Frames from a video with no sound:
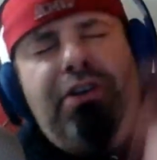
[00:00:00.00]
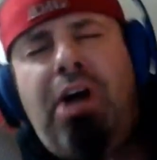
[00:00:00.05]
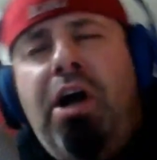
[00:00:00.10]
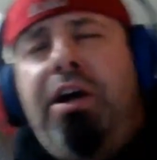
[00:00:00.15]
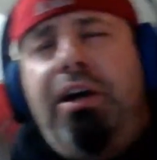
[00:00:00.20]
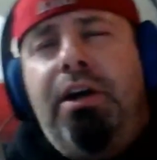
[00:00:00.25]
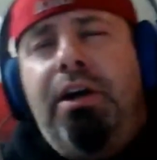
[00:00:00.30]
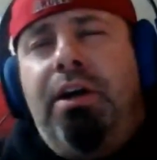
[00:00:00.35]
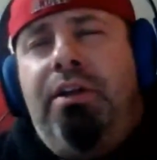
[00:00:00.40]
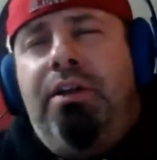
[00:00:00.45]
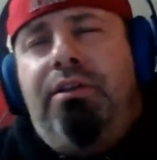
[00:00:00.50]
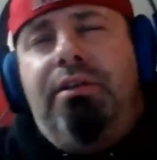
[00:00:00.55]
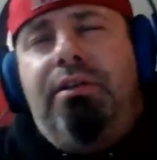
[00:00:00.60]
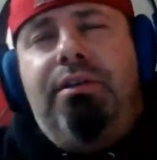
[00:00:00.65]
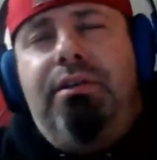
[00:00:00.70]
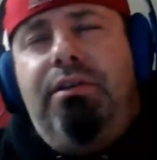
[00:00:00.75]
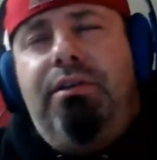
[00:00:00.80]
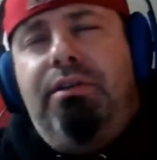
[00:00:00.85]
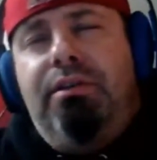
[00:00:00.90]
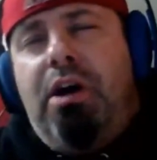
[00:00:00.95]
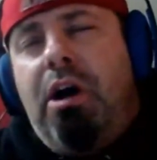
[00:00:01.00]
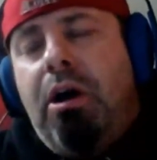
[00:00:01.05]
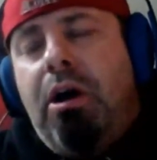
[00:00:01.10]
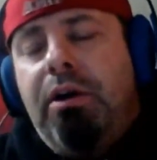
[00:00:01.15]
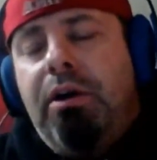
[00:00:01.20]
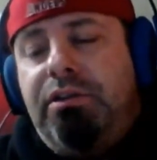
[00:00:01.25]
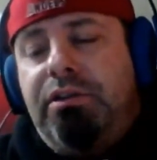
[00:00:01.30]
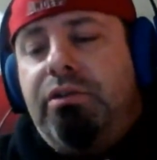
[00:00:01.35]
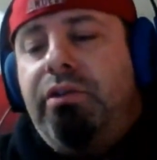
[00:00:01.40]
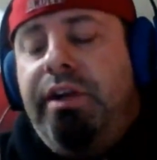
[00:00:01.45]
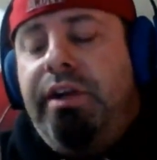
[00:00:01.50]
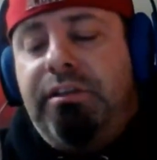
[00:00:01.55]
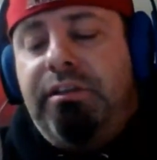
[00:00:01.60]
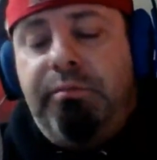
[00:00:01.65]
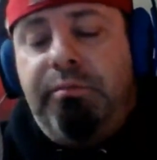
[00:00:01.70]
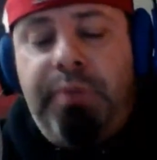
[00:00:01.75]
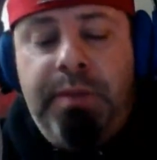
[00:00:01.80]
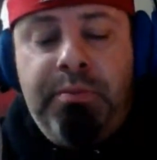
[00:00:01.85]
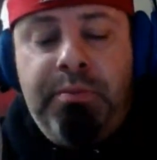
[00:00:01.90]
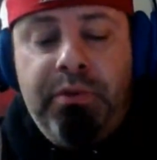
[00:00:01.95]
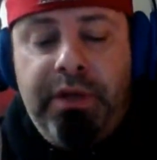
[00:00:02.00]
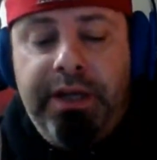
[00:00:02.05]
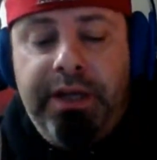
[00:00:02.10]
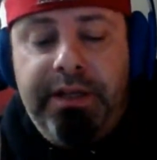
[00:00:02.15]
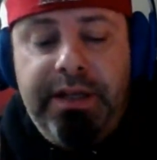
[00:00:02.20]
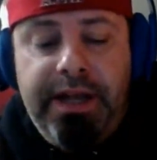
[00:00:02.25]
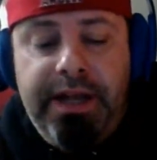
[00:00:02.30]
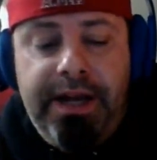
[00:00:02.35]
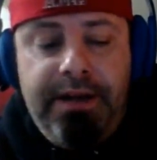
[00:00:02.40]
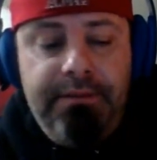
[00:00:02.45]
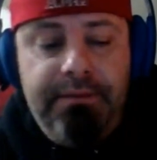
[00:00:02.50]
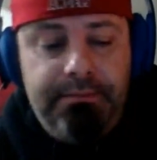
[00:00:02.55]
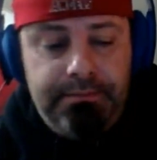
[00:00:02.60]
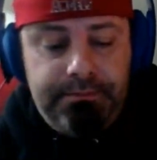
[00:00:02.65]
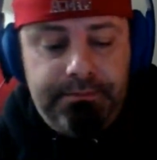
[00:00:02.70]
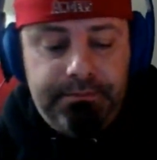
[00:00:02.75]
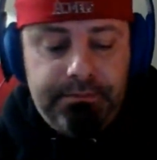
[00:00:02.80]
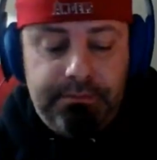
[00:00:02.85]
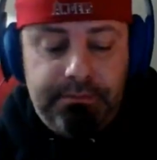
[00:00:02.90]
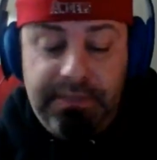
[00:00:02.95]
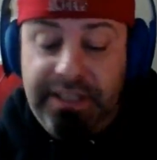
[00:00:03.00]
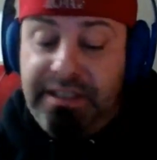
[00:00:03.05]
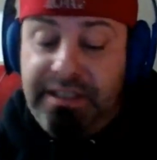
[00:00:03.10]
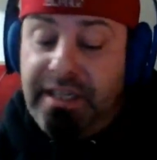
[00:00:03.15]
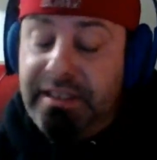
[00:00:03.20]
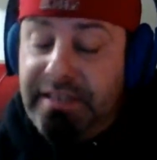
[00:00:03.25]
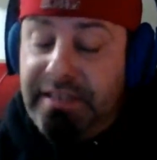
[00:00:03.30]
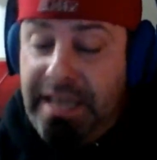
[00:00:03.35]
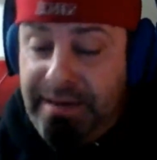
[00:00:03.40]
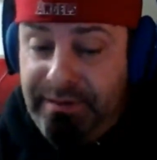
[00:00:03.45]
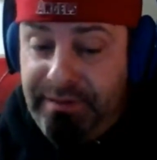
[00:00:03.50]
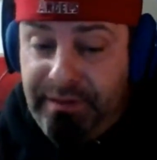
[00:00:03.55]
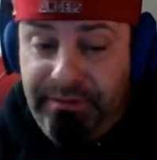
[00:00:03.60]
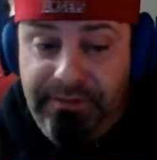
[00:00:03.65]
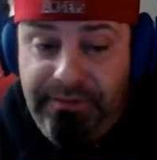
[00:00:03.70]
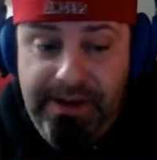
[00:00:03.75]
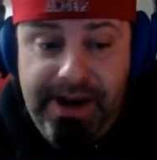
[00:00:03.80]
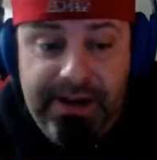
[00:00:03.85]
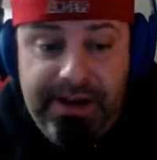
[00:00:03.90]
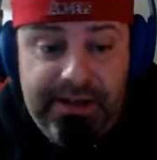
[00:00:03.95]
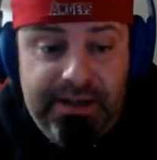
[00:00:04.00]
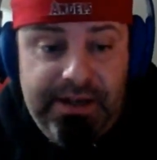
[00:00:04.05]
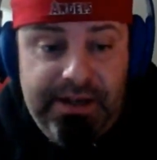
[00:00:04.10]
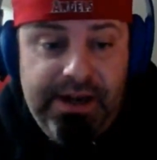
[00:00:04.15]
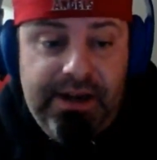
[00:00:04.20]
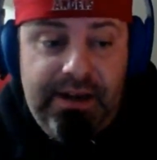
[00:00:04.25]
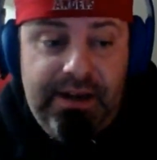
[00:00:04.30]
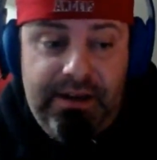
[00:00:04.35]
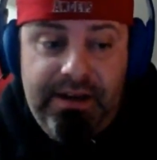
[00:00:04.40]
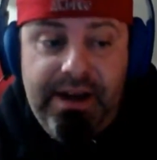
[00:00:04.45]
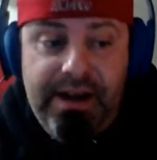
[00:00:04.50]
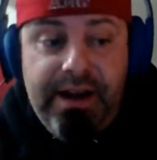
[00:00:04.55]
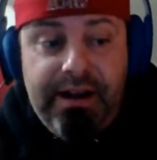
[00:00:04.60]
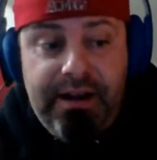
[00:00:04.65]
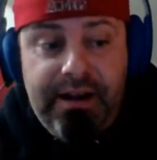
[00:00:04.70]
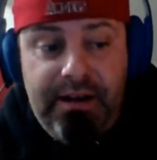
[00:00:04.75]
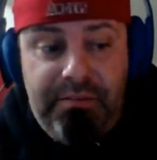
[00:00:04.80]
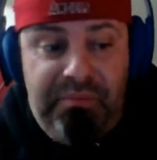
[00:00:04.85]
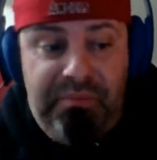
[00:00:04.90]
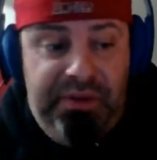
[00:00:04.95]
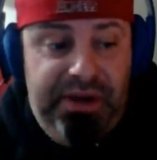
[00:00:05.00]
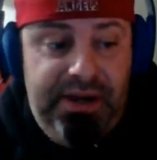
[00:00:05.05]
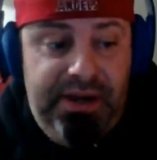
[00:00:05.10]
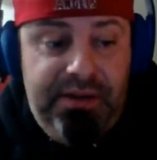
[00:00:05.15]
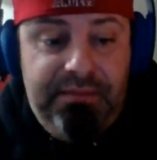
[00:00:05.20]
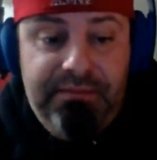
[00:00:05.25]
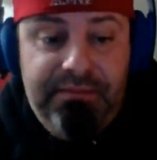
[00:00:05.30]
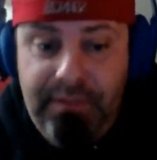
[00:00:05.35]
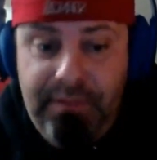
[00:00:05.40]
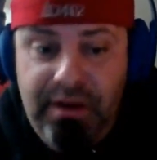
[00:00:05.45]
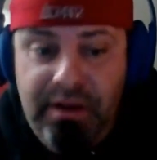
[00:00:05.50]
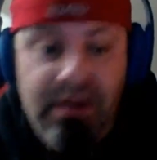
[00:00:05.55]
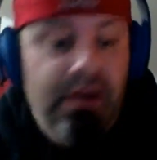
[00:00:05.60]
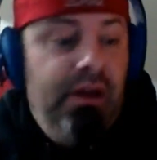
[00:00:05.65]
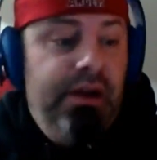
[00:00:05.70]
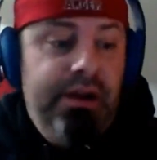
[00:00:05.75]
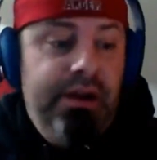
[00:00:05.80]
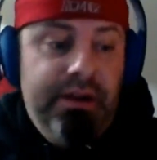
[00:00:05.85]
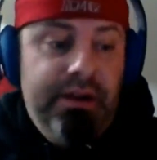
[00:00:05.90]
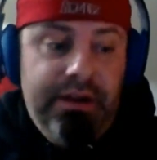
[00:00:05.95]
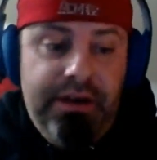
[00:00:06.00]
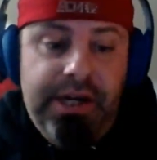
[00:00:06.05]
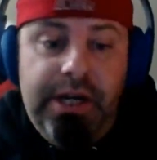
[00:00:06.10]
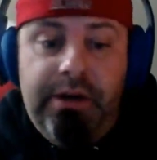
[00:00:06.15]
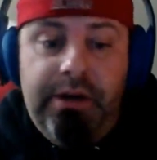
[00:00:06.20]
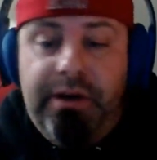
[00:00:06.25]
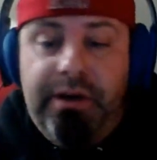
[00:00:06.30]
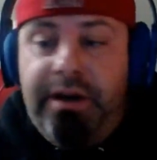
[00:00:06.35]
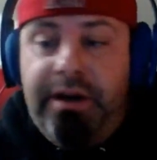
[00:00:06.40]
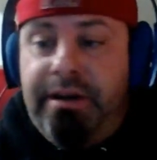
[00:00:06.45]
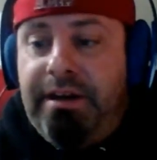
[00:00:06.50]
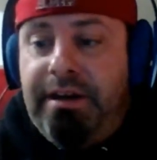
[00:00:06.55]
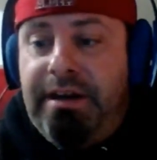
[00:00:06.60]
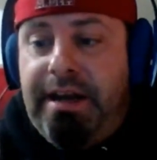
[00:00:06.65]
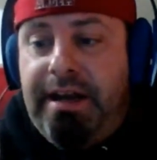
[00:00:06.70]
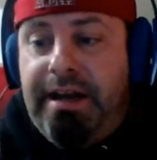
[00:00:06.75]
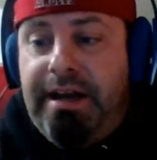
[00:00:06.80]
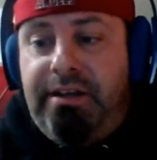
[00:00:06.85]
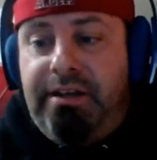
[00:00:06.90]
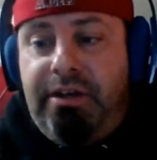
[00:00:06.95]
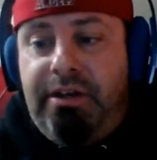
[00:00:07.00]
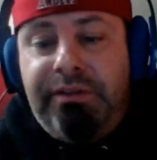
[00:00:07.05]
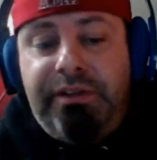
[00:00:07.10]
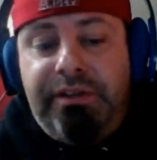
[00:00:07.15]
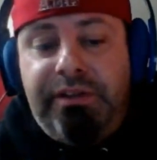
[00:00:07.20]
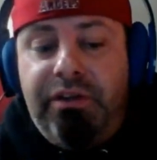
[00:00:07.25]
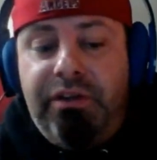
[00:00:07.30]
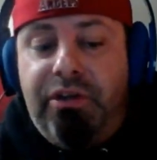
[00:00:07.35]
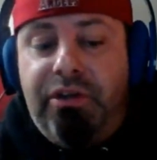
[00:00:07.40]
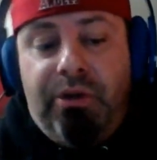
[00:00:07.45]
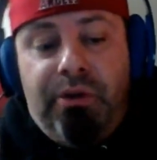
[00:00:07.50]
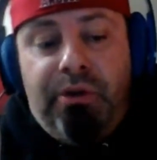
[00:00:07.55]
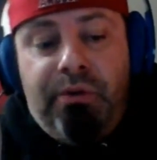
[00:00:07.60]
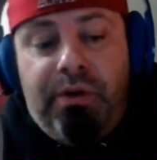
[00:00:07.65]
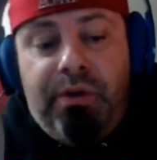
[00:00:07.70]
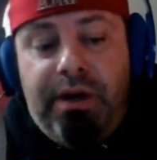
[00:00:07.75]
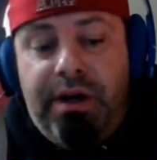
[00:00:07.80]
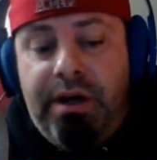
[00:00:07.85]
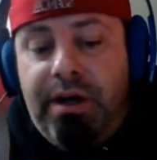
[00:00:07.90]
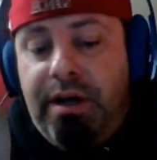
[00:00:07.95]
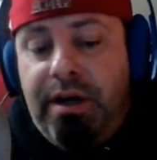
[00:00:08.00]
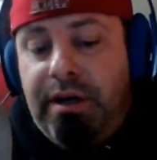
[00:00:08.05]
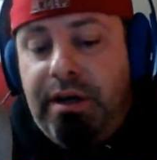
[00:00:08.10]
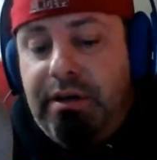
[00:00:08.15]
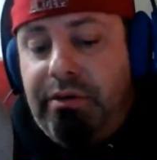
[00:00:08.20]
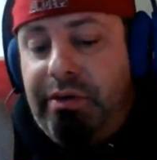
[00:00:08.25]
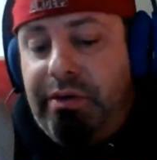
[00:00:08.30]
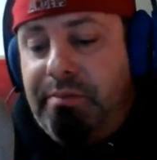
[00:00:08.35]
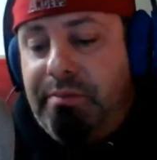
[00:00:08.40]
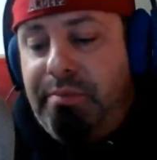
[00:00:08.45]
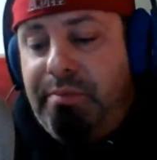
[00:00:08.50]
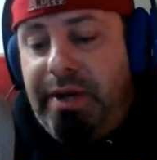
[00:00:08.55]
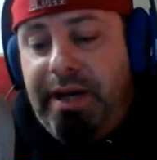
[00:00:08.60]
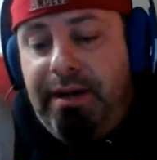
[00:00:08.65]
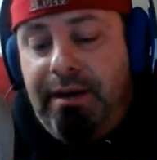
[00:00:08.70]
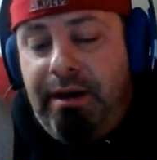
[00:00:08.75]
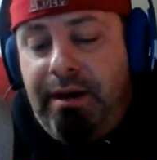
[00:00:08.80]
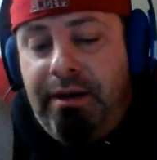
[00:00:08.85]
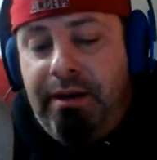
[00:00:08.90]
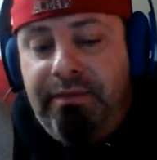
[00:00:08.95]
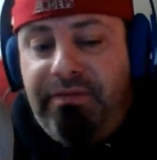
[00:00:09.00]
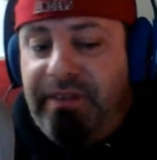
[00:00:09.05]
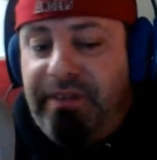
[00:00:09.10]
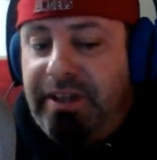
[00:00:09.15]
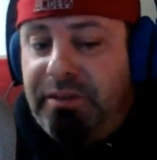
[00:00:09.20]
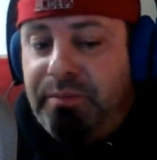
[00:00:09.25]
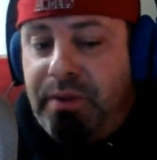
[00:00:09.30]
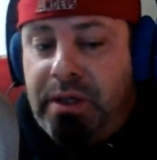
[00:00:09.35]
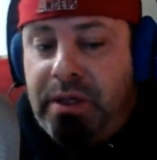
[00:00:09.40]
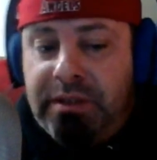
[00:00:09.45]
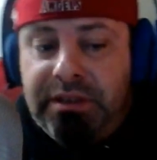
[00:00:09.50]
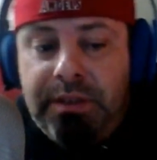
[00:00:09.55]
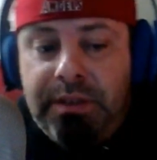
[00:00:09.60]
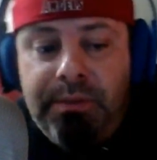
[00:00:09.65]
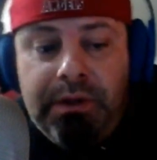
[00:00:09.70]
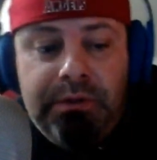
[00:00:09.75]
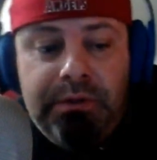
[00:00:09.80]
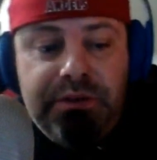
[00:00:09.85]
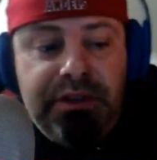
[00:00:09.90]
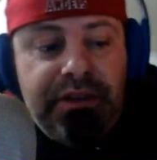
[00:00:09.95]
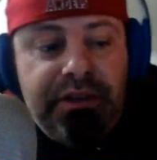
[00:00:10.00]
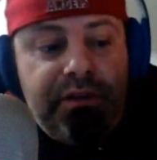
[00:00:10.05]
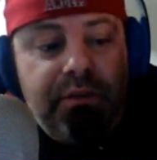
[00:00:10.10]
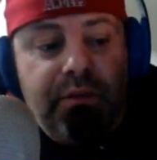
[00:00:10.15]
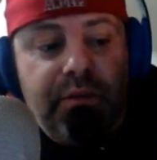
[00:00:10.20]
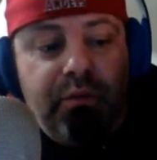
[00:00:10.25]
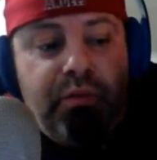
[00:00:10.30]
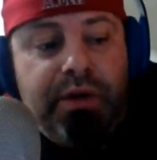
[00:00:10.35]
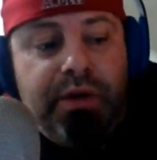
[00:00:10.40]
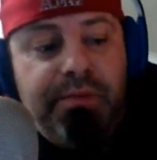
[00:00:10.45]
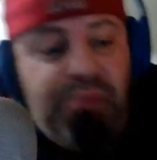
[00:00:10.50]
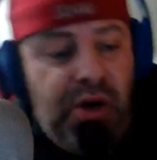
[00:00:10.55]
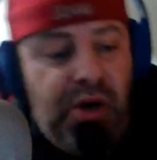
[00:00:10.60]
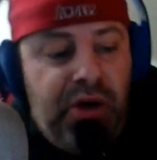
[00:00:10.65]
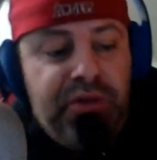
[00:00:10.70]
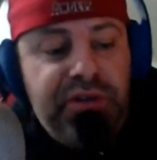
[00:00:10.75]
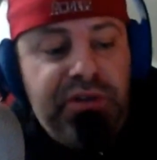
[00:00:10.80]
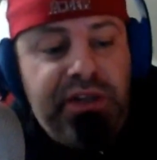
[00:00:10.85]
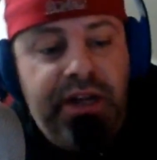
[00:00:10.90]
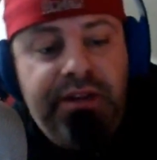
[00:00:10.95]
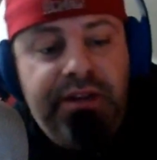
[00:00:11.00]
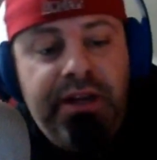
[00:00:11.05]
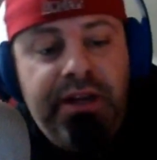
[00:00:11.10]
you're tugging on the heartstrings of people like that, it does have an effect. It could be, and then it turns into clickbait on Facebook. Someone will just repost and